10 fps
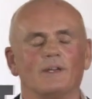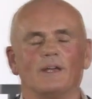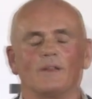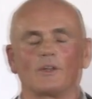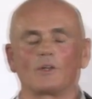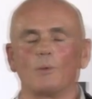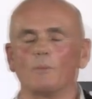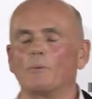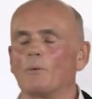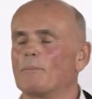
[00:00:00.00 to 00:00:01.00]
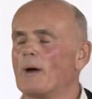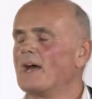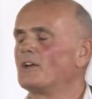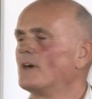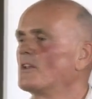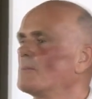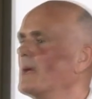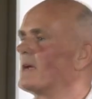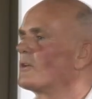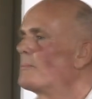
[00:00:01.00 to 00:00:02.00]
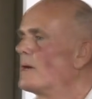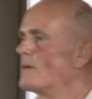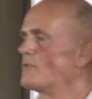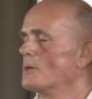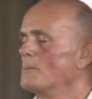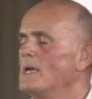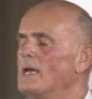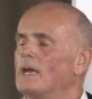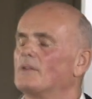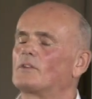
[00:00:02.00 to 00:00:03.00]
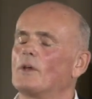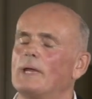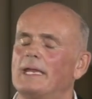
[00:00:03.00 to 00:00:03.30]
that a woman would buy a dressmaker's perfume. And so he